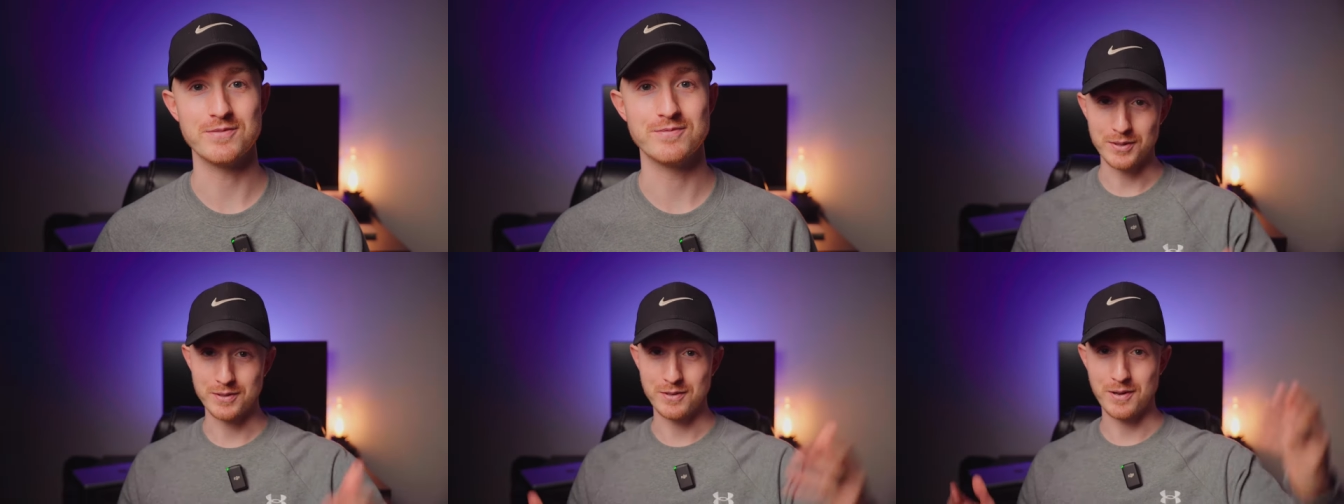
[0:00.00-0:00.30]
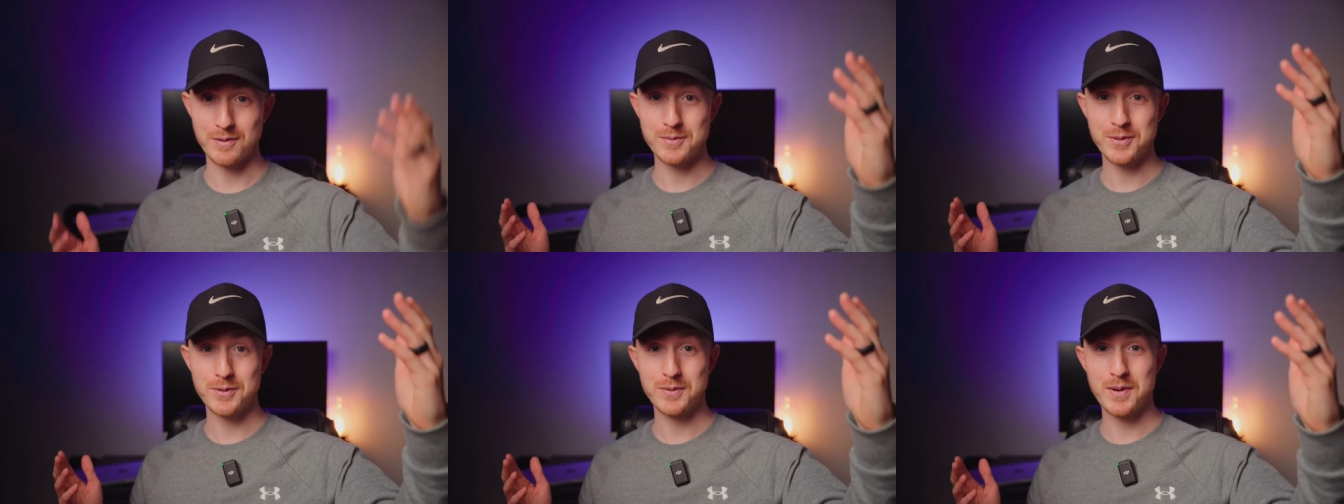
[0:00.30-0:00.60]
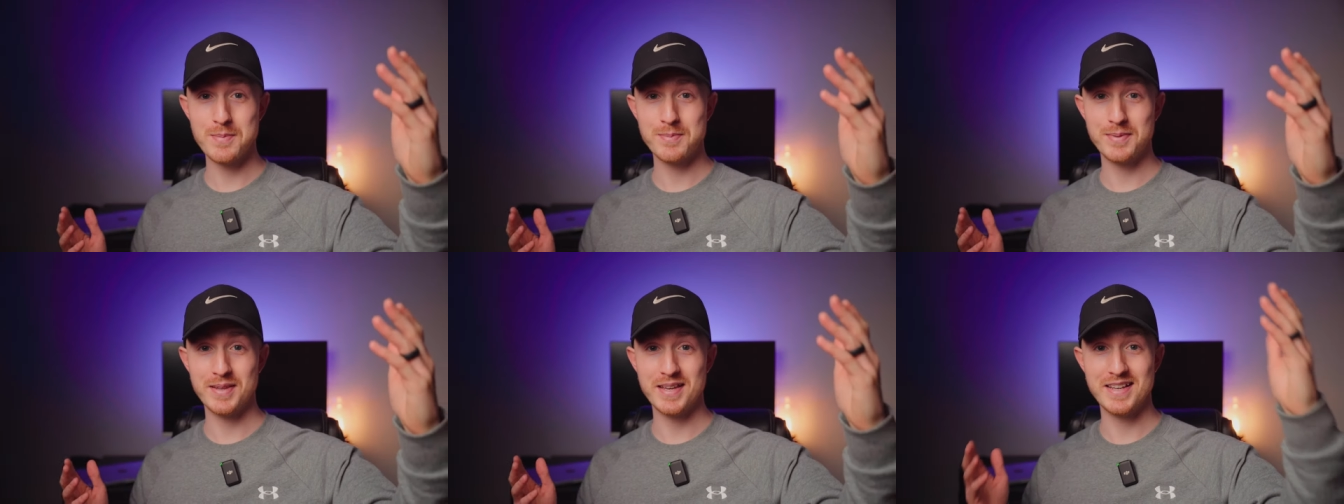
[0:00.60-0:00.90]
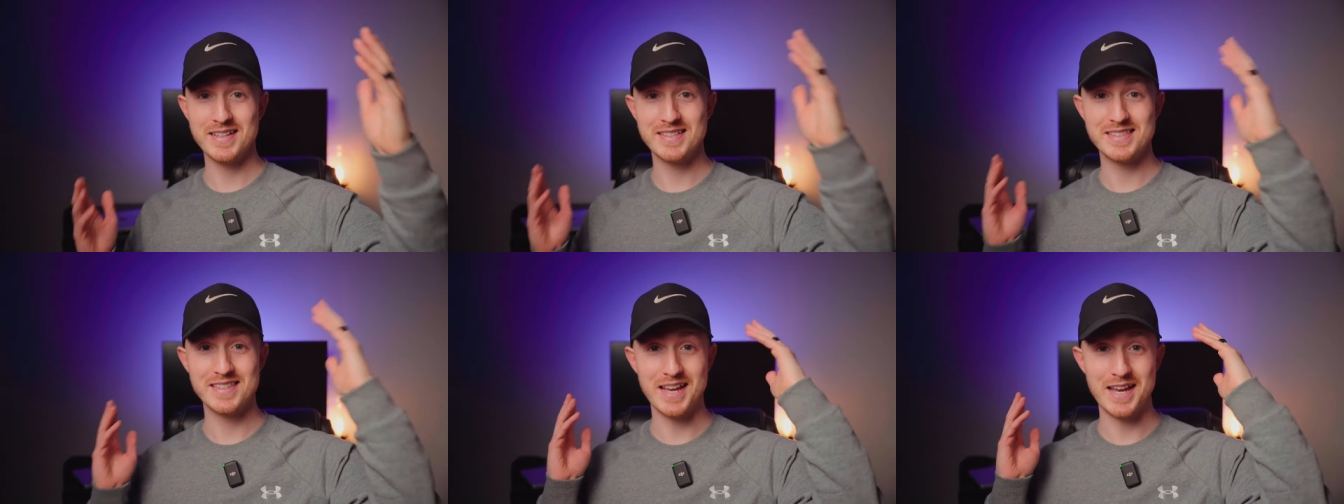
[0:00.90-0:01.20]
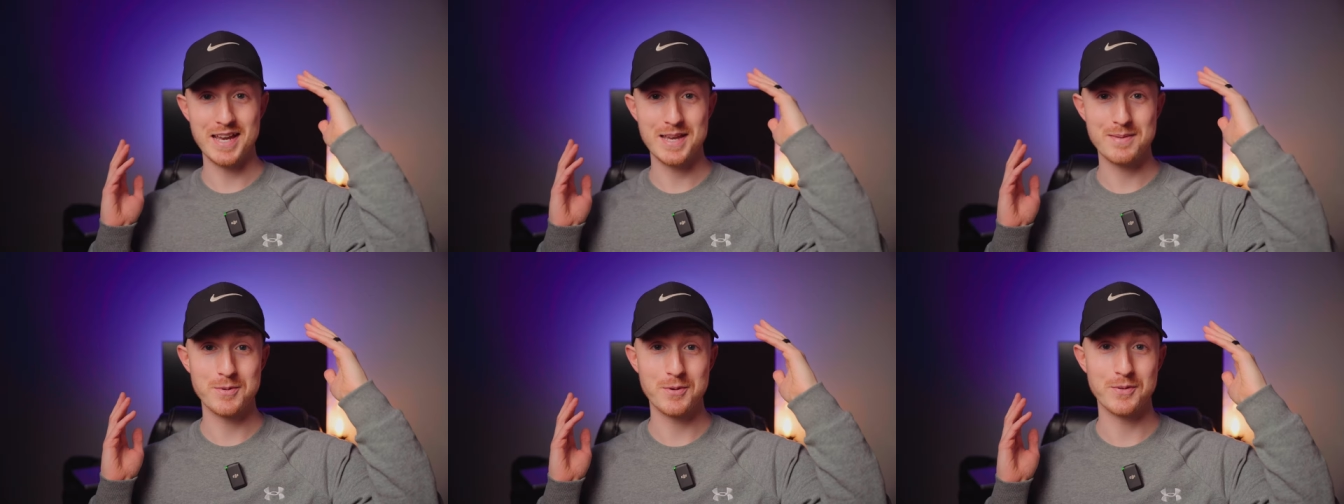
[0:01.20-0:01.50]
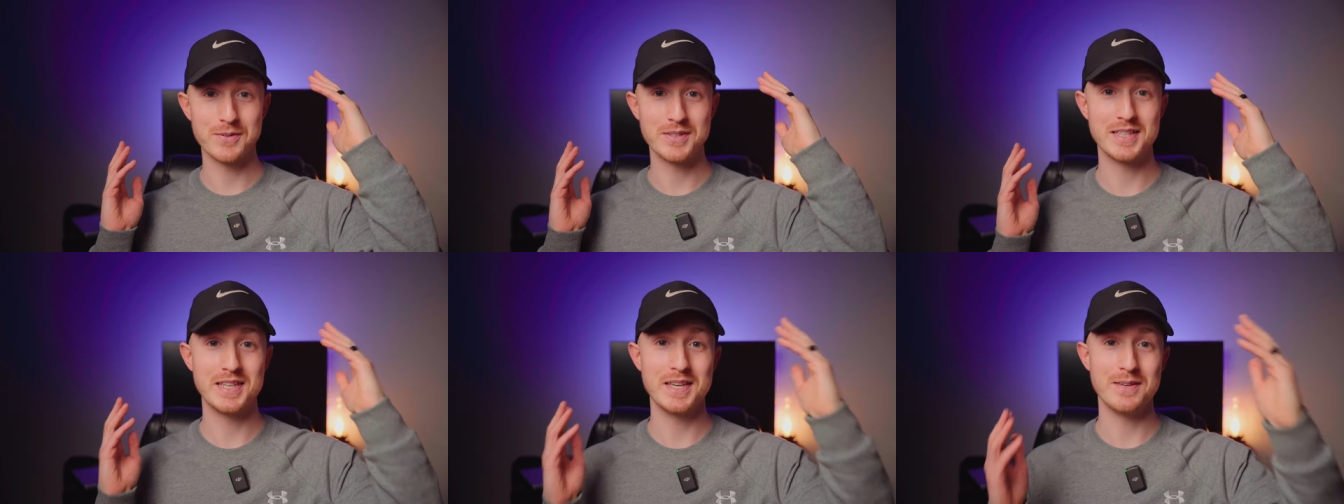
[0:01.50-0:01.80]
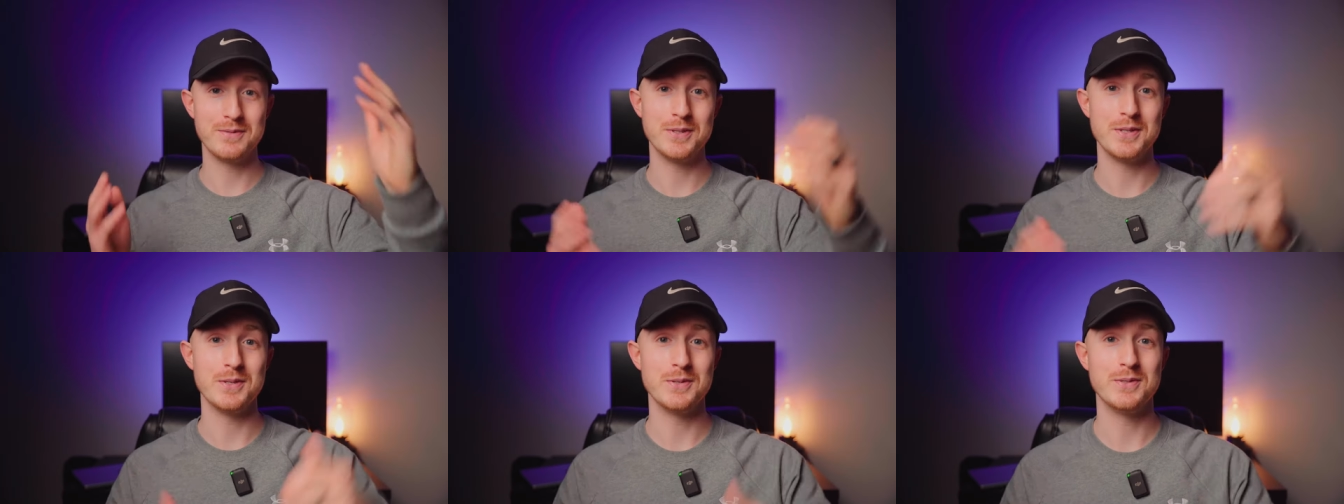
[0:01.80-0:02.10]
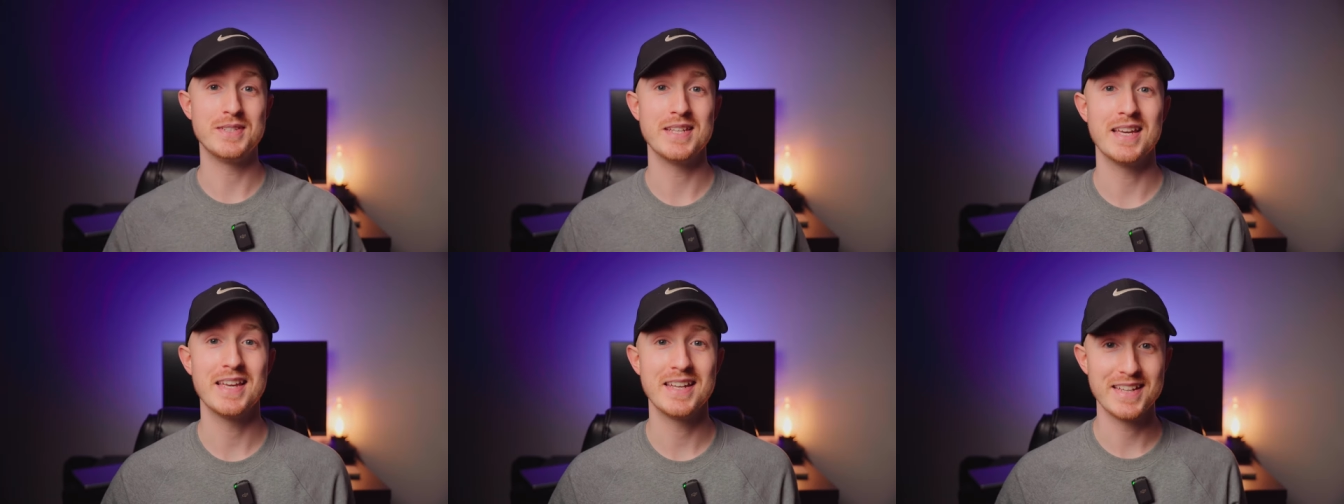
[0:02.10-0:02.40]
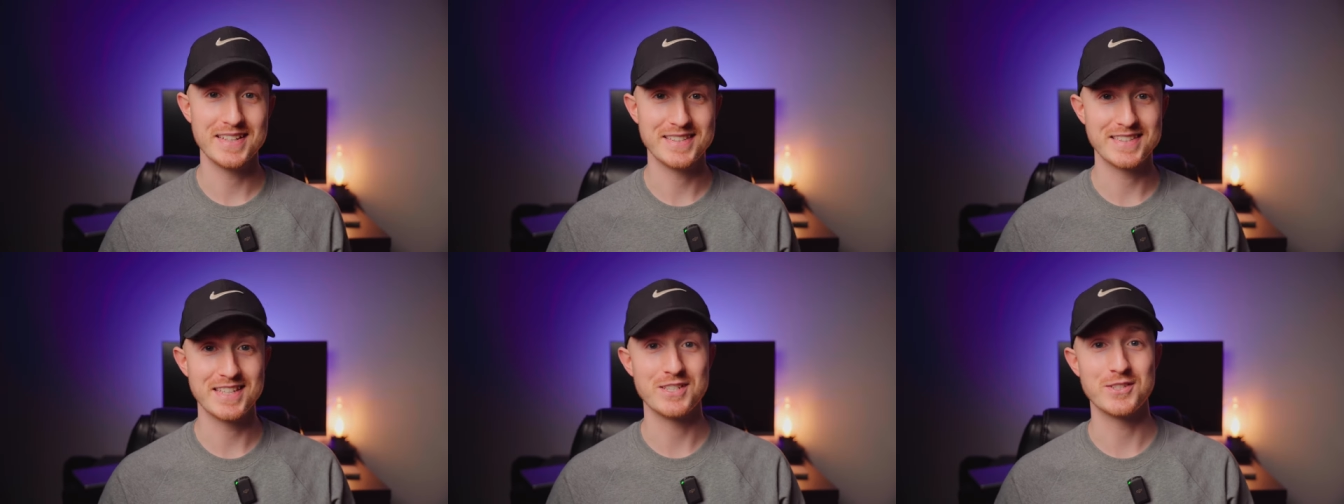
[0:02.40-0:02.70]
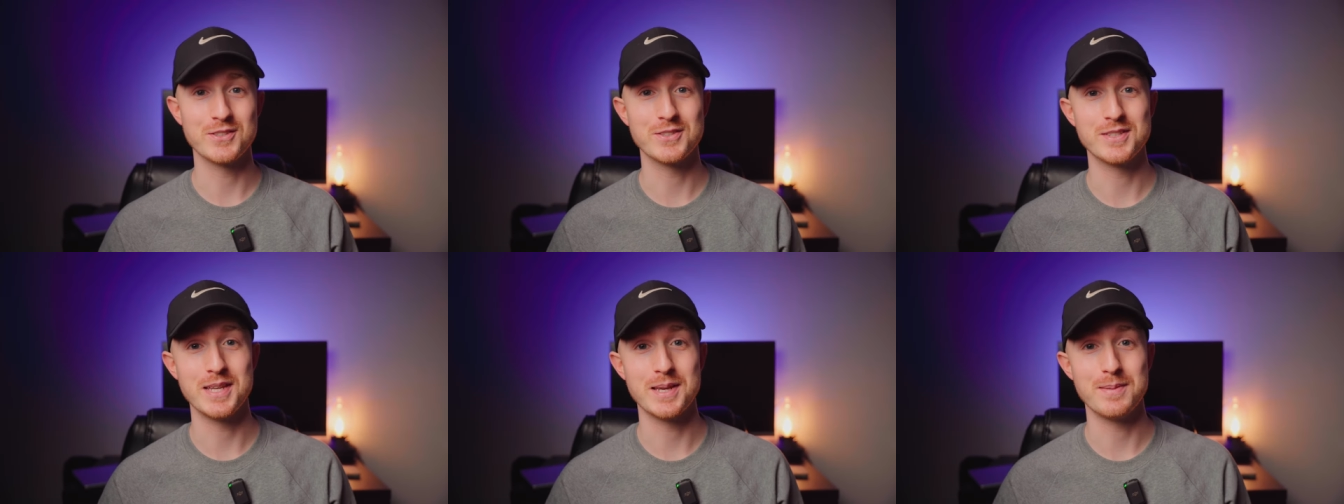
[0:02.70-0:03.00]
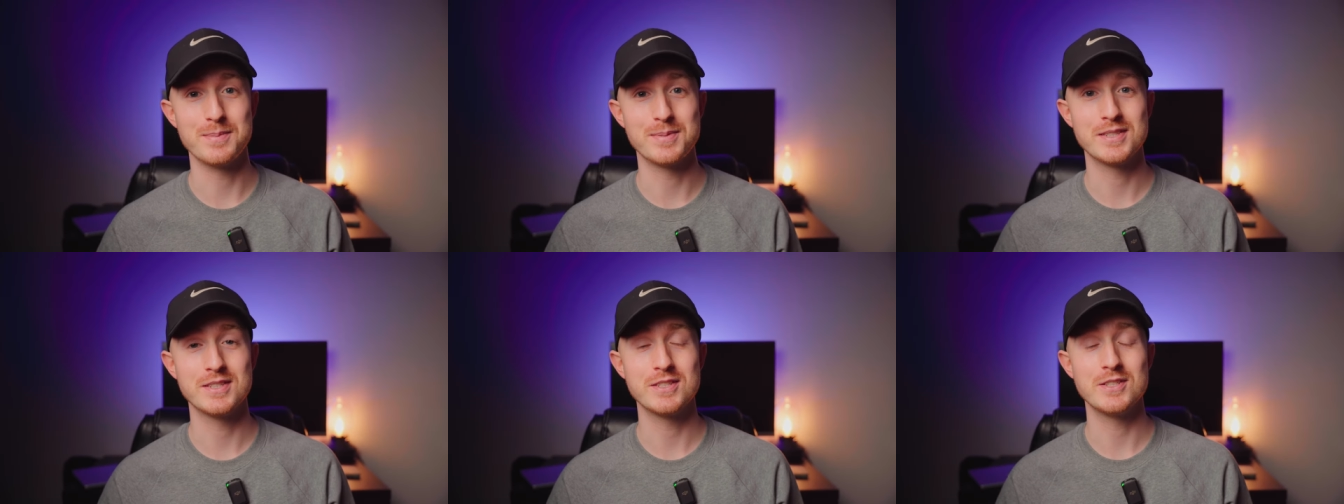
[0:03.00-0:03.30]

Well, you come to the right place. I'm going to give you 10 essential tips